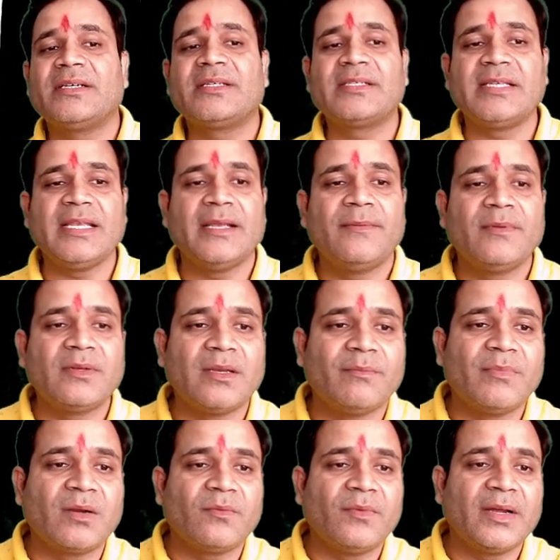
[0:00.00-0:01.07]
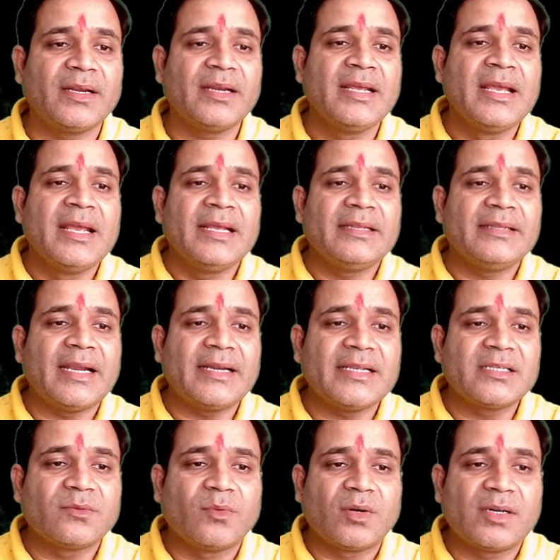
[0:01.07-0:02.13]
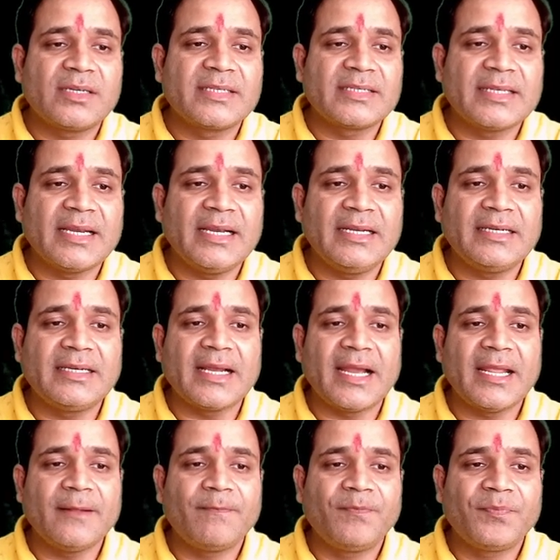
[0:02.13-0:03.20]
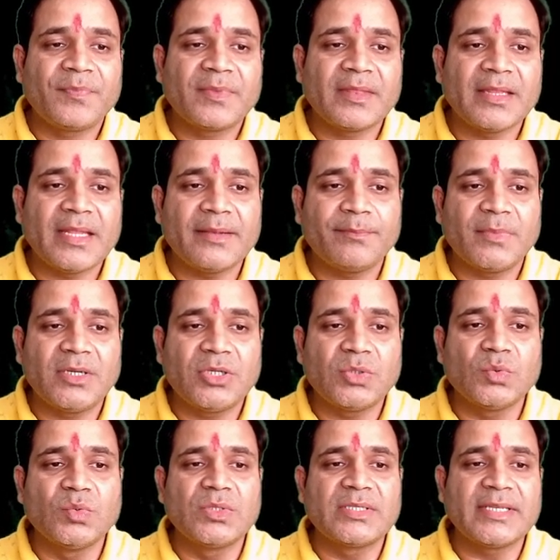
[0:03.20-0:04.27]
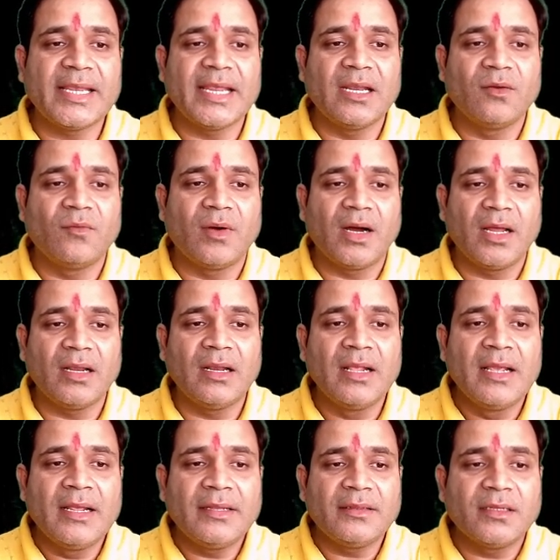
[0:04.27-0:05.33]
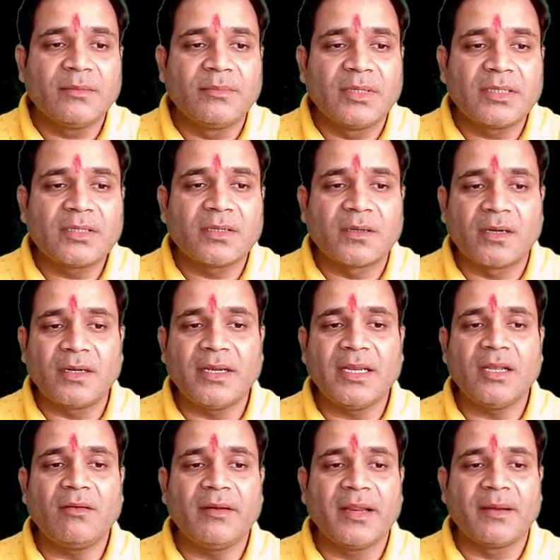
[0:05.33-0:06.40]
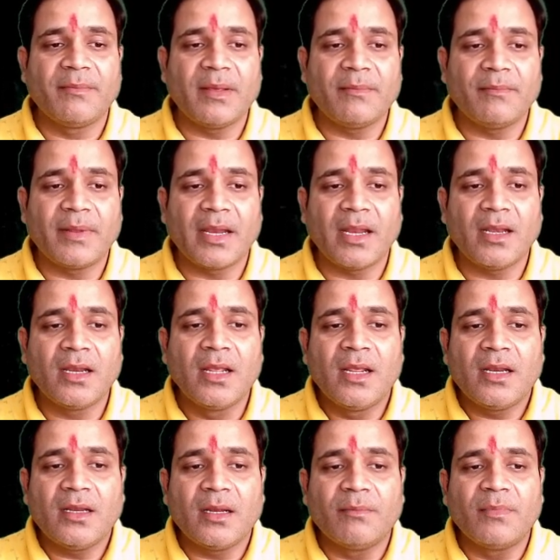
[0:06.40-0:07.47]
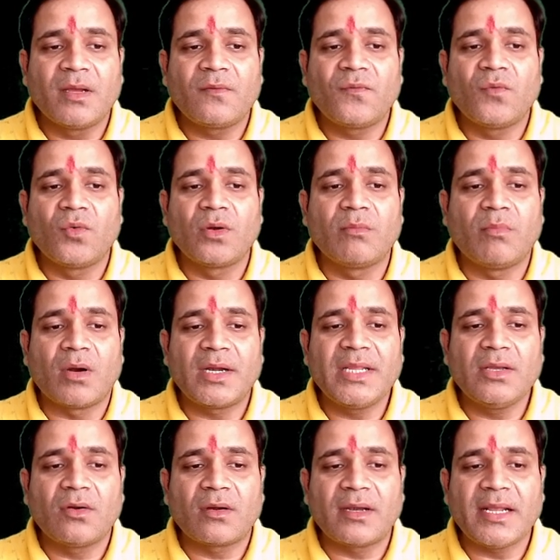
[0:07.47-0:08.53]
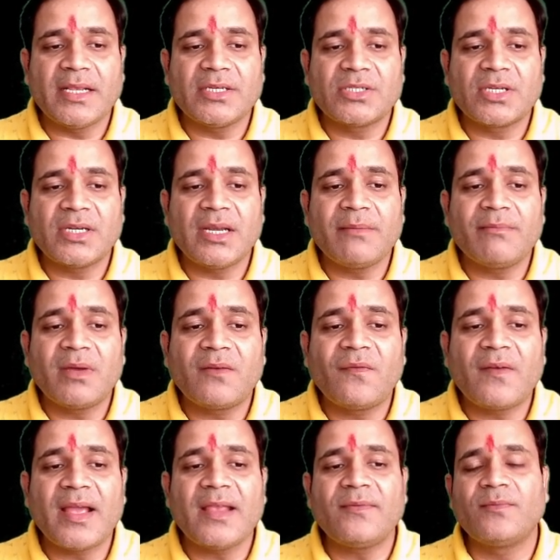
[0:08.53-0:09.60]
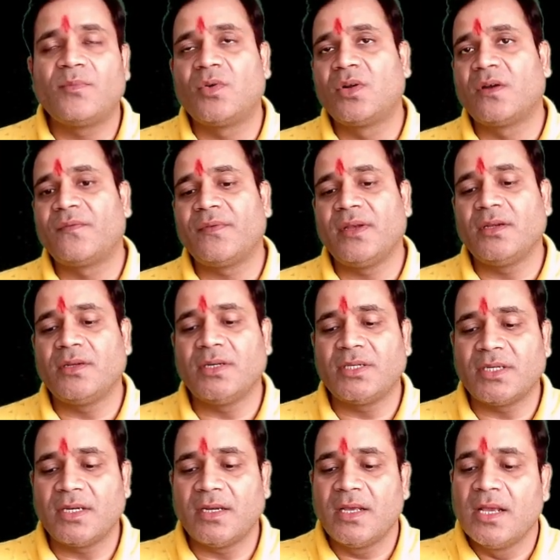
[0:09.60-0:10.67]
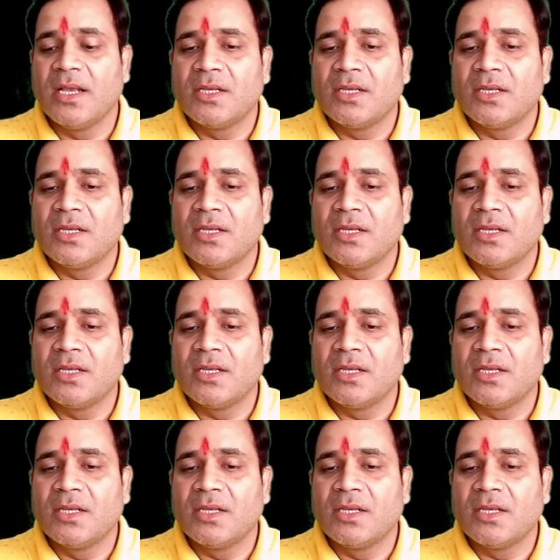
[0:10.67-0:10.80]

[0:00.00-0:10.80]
See, number one, that is what cell type. Number two, cell wall. Number third, nuclear membrane. Number four, body organization. Number five, mode of nutrition.